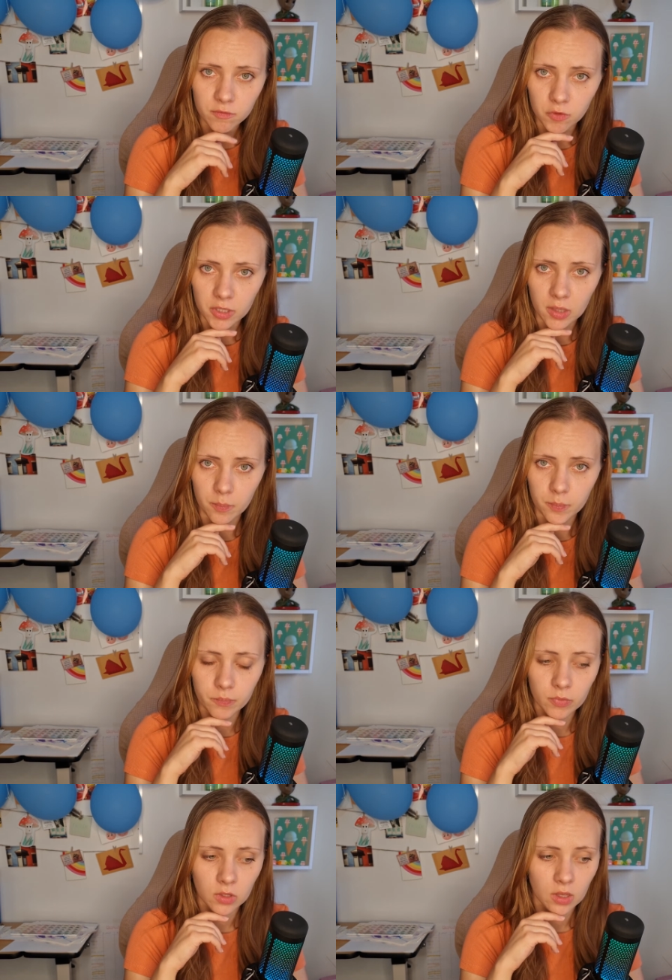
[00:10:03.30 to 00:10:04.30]
for him
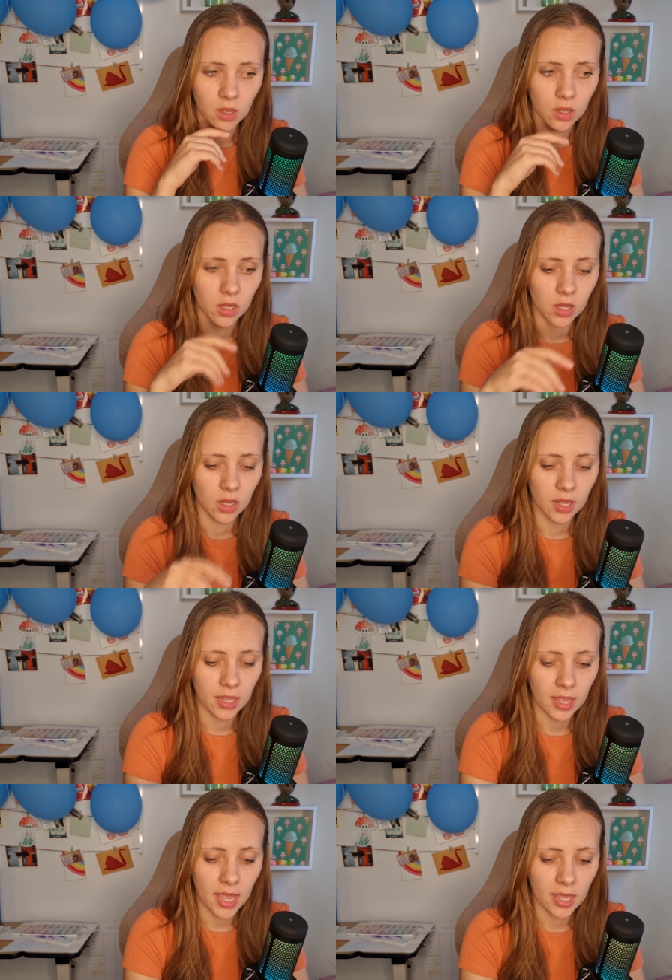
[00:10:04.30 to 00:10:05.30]

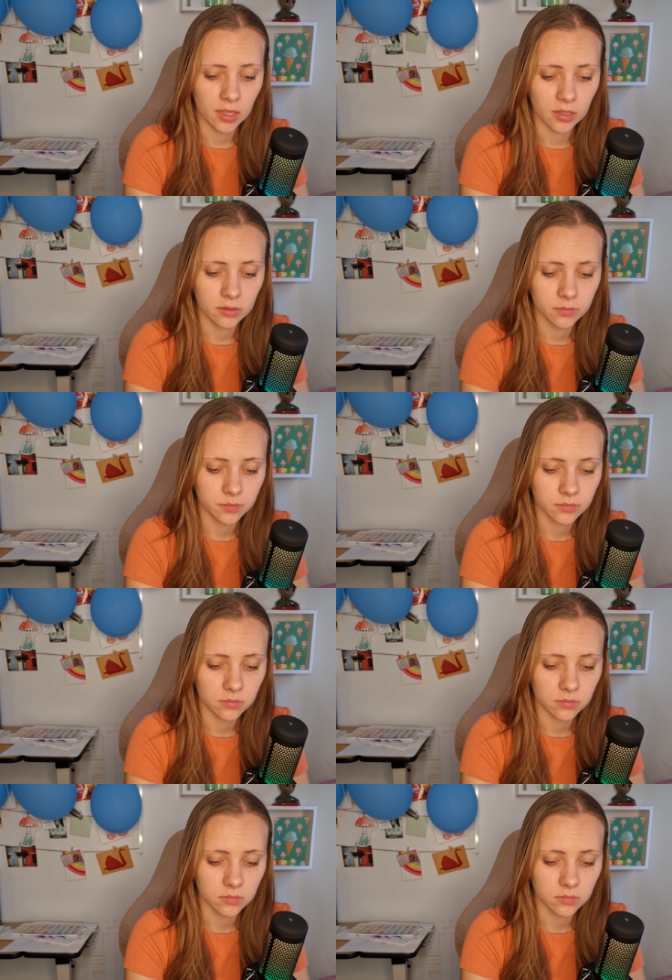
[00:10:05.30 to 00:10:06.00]
and